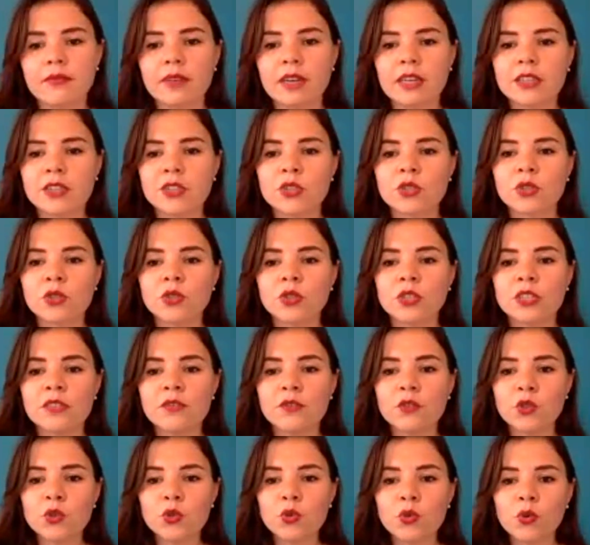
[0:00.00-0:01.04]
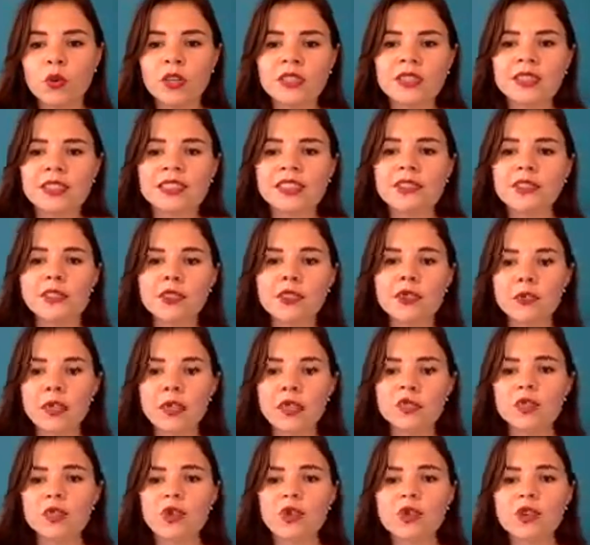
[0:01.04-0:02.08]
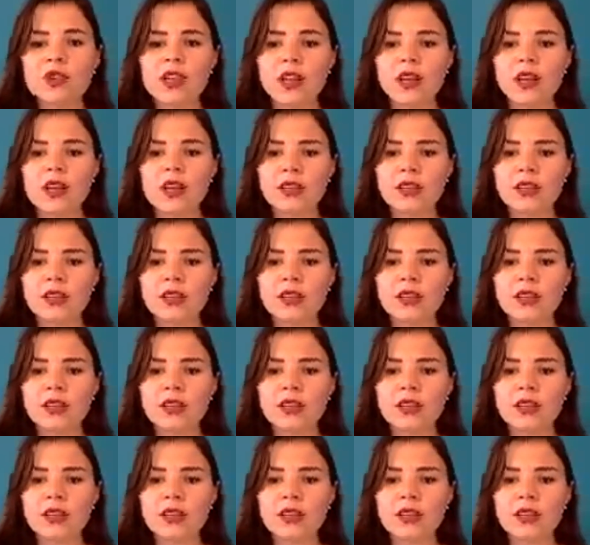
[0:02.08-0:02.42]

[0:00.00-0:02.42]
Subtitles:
So when you call